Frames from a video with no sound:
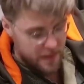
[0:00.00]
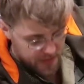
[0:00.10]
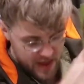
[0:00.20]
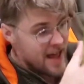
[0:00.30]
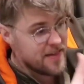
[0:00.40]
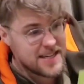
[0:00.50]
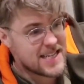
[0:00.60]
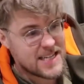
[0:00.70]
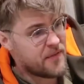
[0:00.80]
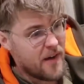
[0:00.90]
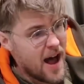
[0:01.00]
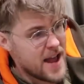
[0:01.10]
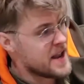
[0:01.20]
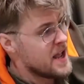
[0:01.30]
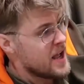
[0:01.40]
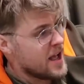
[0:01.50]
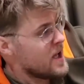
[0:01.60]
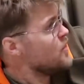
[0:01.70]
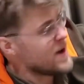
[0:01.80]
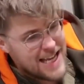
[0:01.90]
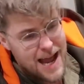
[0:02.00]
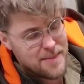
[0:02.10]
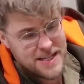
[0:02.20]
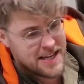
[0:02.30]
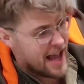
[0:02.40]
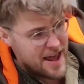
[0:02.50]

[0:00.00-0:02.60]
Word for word: Uh, this is fun. Uh, what time is it?